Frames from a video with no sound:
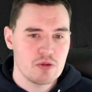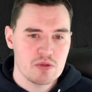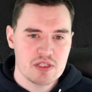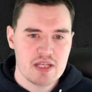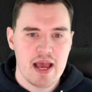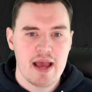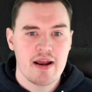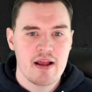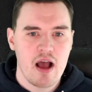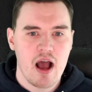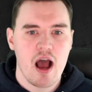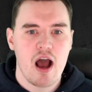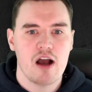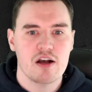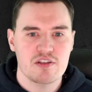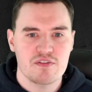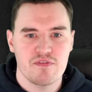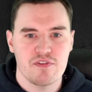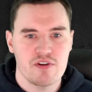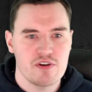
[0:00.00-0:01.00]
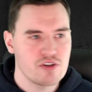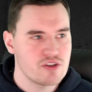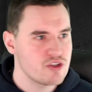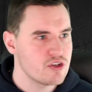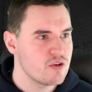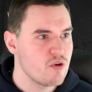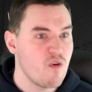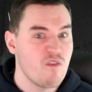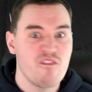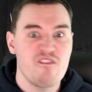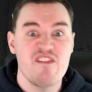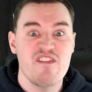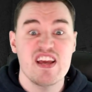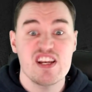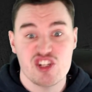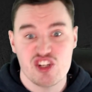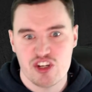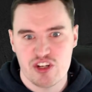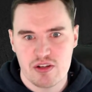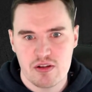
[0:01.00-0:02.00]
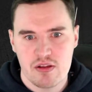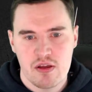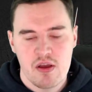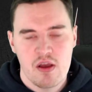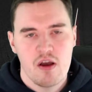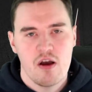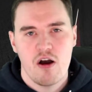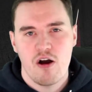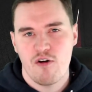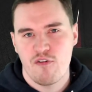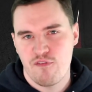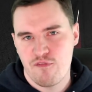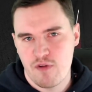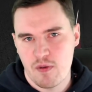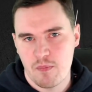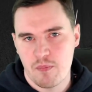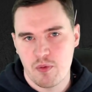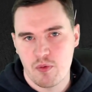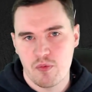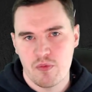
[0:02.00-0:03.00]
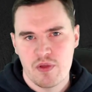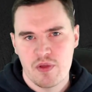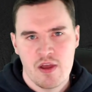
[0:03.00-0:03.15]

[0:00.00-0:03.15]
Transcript: Ten Hag's version or vision of football.